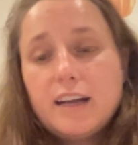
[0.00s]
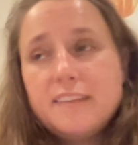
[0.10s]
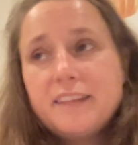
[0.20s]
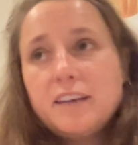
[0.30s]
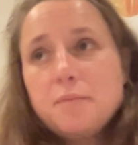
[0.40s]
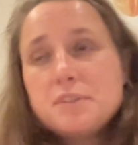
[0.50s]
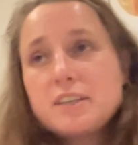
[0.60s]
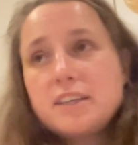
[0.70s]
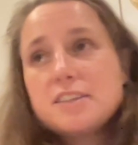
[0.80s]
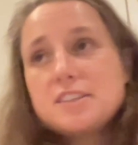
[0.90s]
And then I'm just
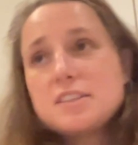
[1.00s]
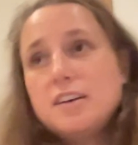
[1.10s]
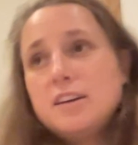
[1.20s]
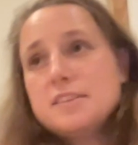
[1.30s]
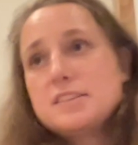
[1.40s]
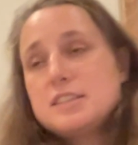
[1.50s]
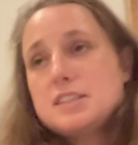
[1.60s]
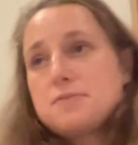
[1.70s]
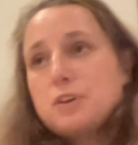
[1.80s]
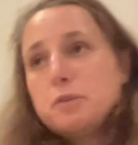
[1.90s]
going to just ask
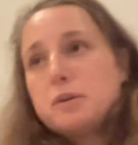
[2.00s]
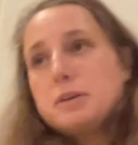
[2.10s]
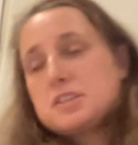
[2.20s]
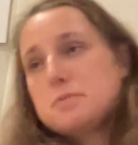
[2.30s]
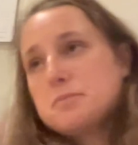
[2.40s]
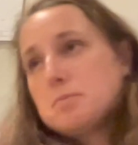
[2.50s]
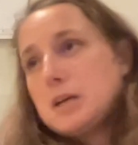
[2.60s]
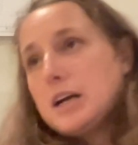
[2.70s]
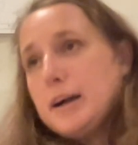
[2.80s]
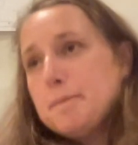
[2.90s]
this follow-on question,
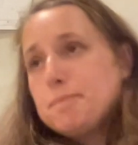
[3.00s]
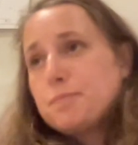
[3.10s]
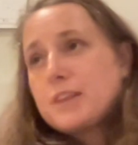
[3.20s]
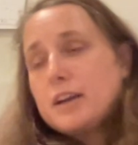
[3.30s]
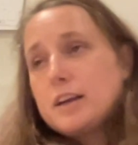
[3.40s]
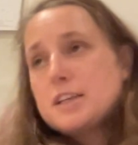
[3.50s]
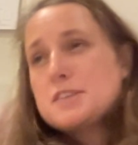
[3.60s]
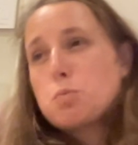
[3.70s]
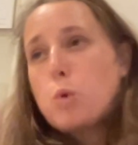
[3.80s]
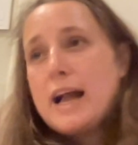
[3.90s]

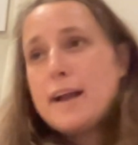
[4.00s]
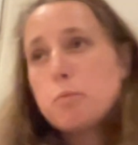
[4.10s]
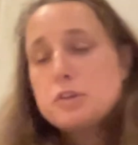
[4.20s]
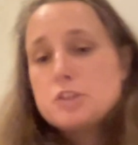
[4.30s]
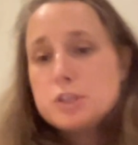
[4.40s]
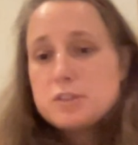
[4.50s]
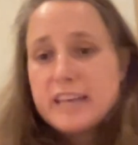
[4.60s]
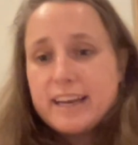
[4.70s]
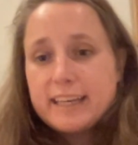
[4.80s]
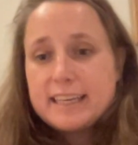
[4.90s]
because where would you
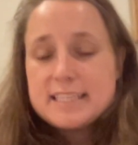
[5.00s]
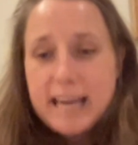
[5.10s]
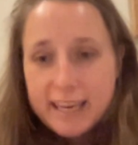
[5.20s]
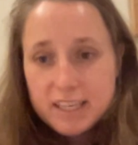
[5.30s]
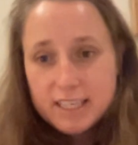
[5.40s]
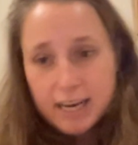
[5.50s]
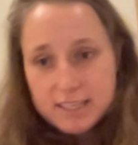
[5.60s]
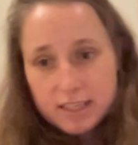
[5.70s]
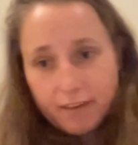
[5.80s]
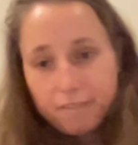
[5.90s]
say like intent
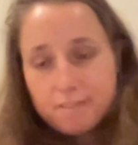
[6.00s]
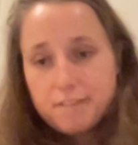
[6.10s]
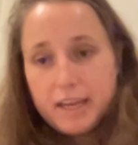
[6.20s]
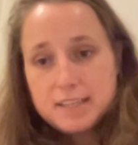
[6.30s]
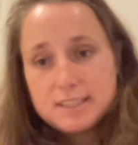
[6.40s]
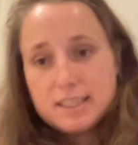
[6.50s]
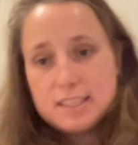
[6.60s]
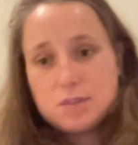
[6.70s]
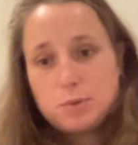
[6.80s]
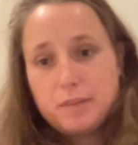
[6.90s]
data fits into all of